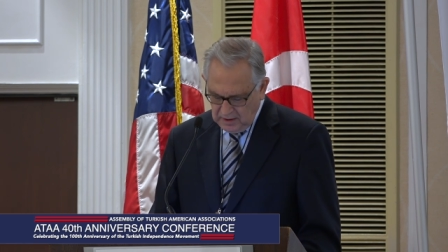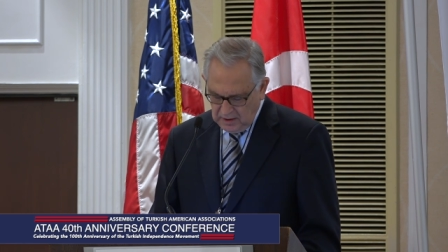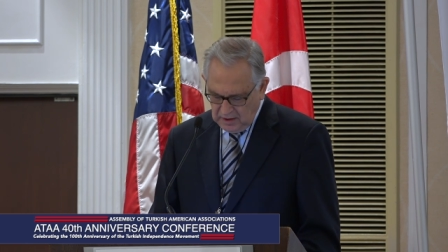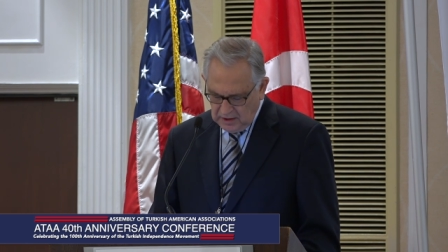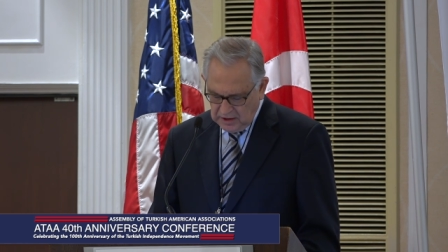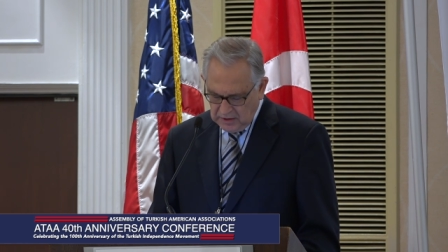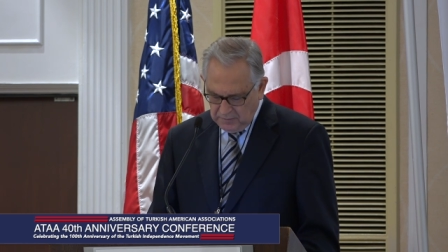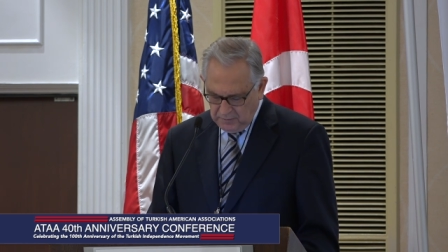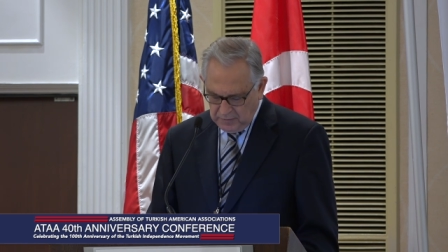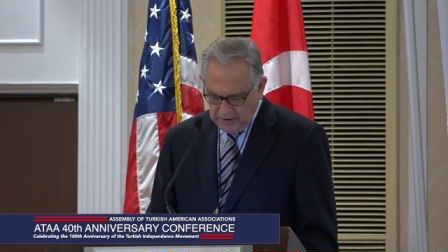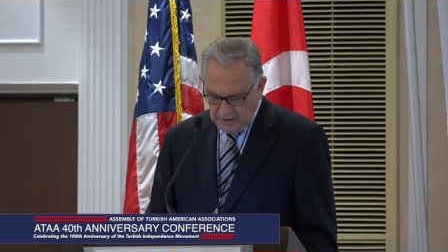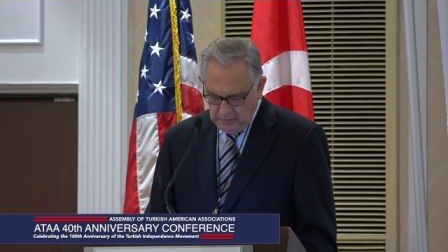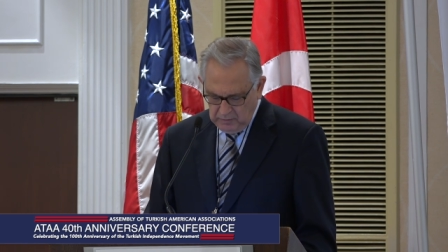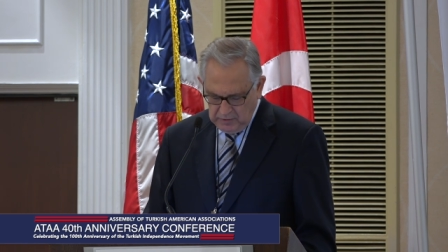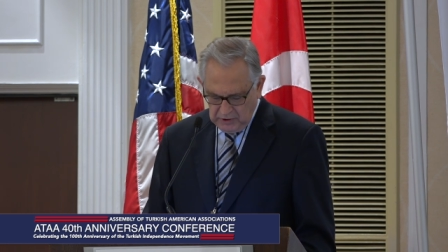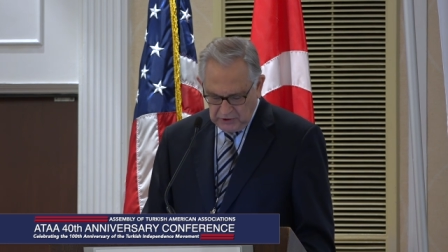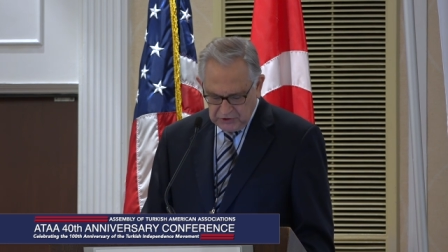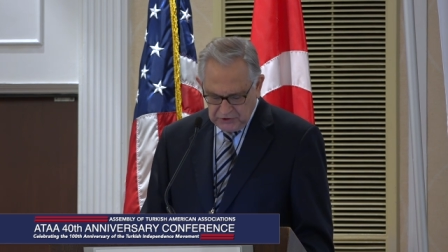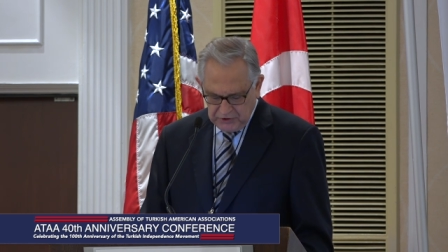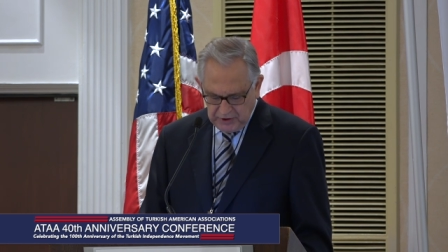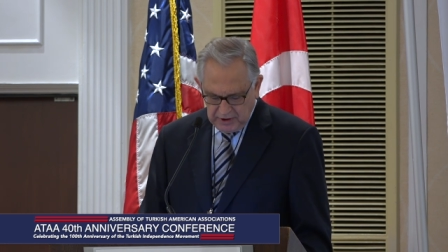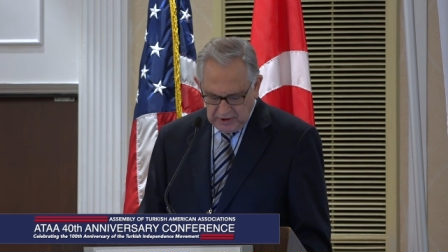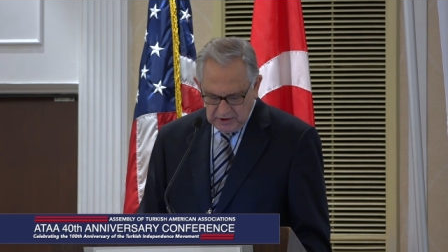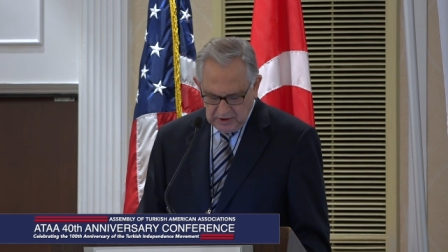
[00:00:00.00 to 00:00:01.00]
a public
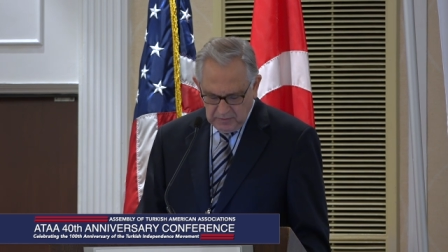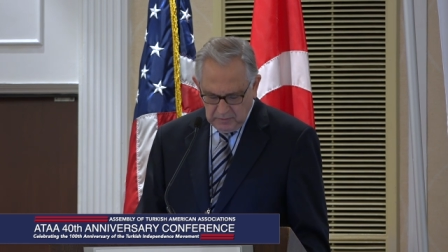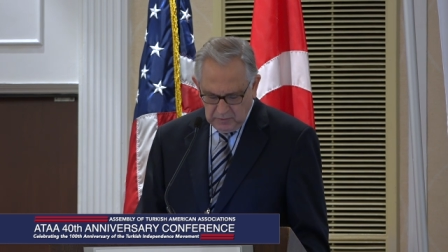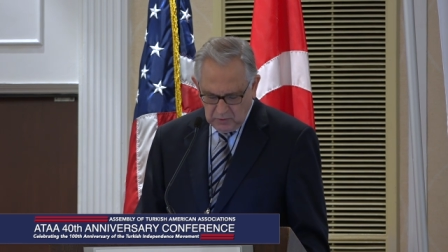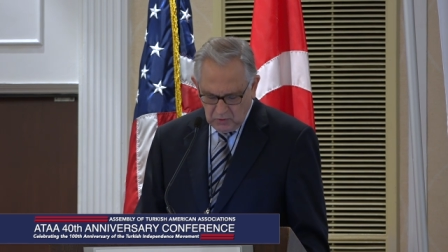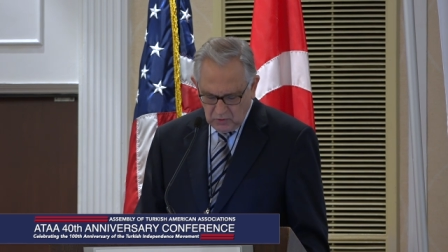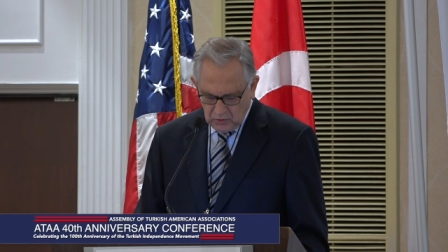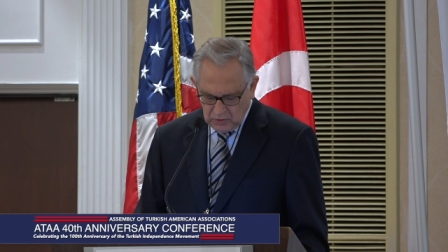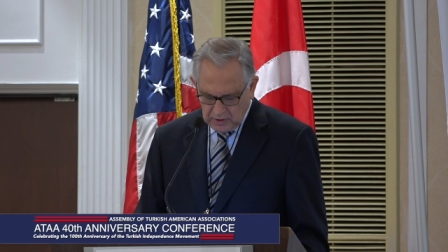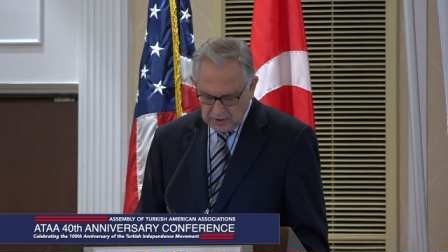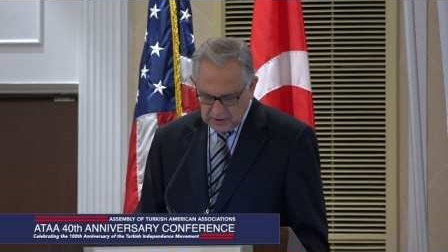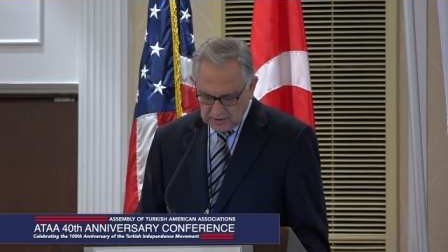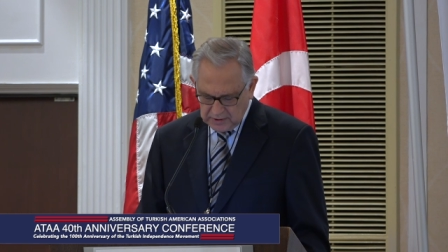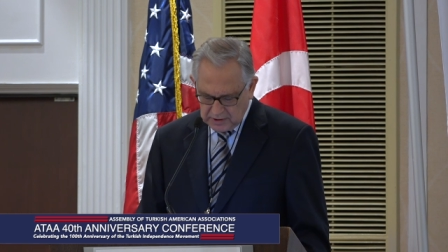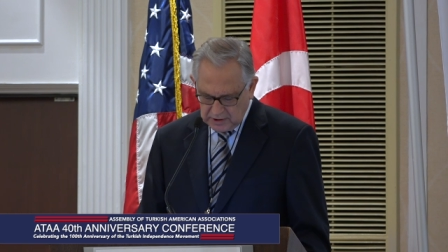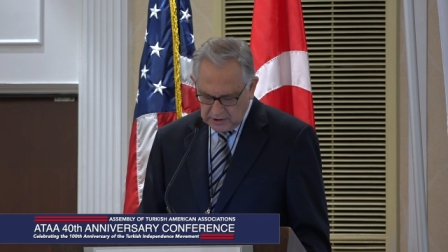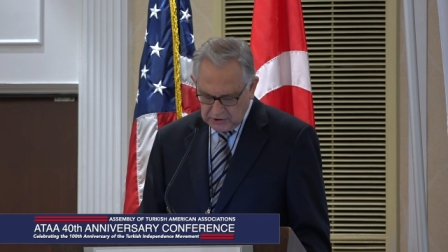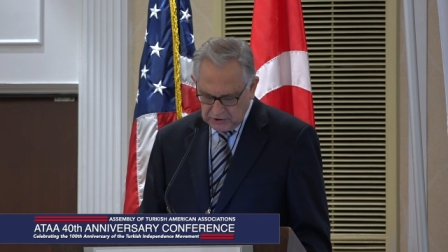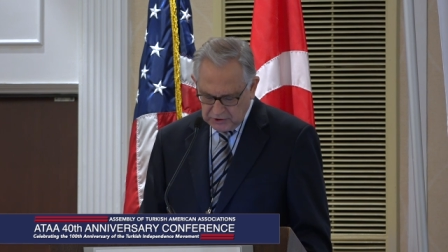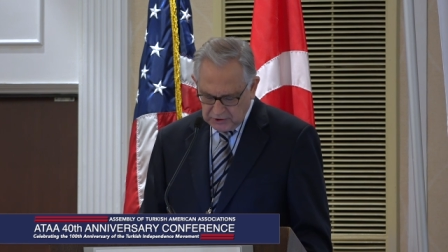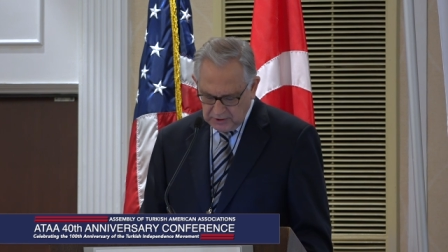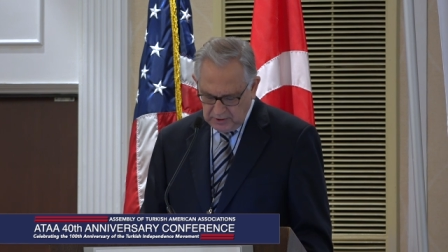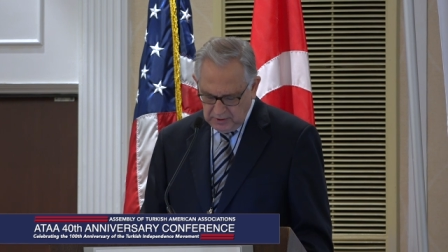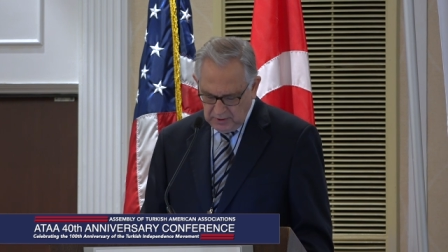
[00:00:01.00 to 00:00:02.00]
charitable
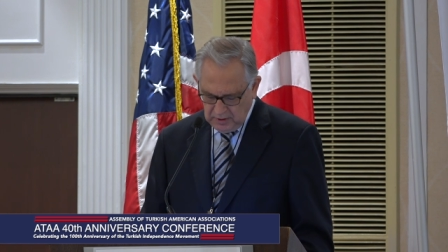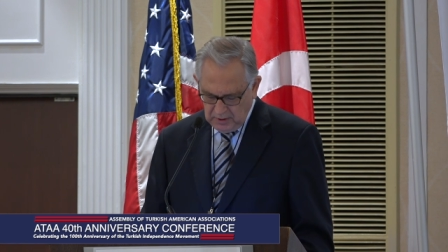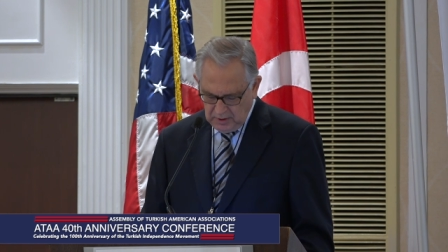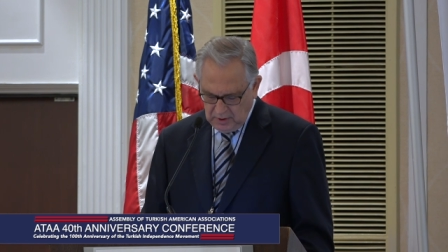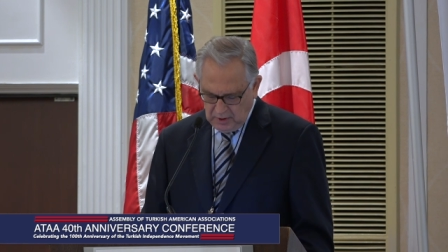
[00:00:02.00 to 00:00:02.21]
organization